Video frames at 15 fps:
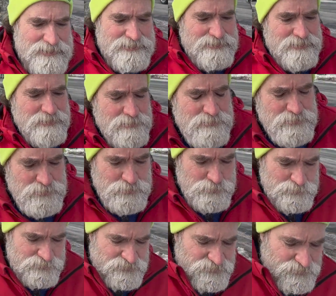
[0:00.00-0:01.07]
here in New
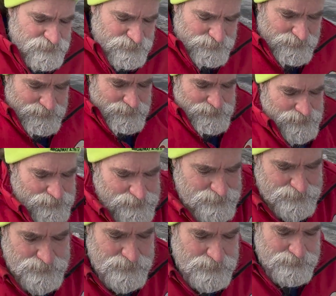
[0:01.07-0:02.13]
York City,
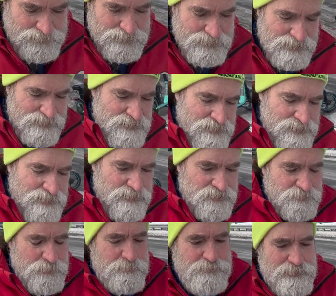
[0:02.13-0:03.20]
and it's
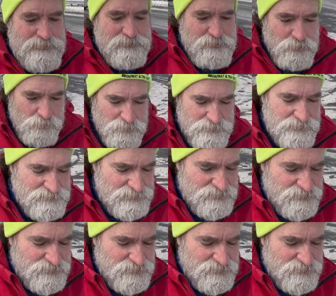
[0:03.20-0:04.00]
been bitter cold ever